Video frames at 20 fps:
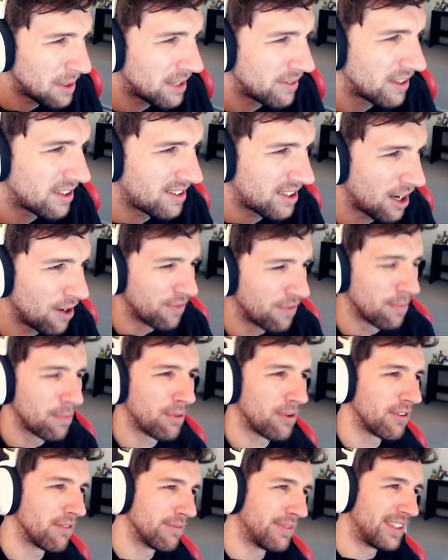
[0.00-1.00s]
Bit of a self
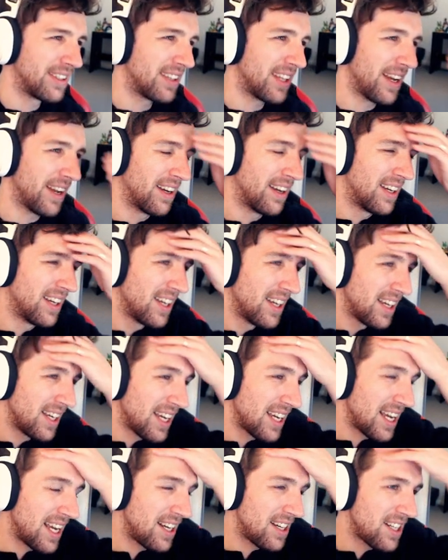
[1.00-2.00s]
improvement there.
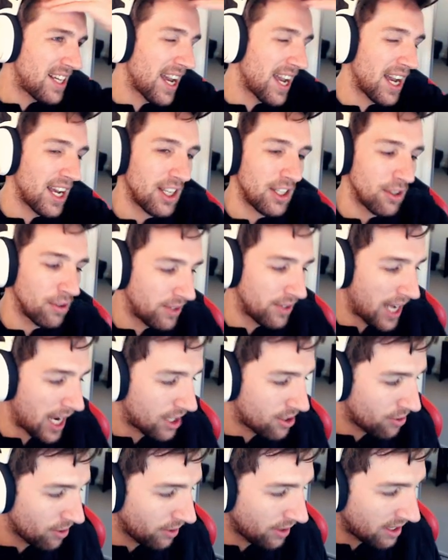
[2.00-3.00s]
And yeah, you'll
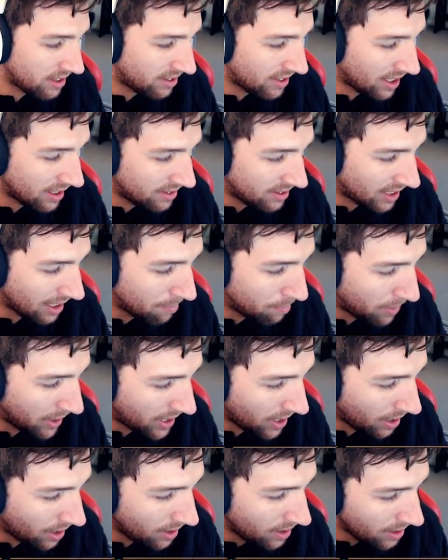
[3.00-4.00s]
naturally start to get
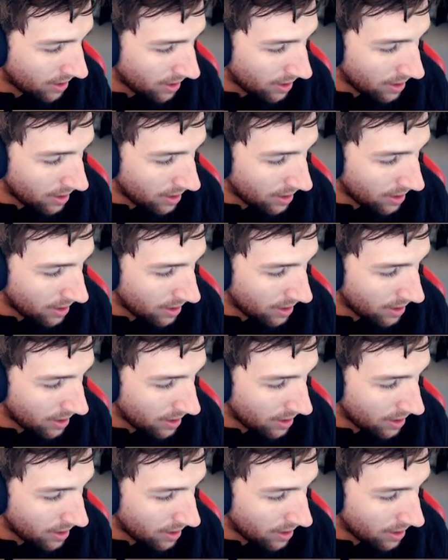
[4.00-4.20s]
better.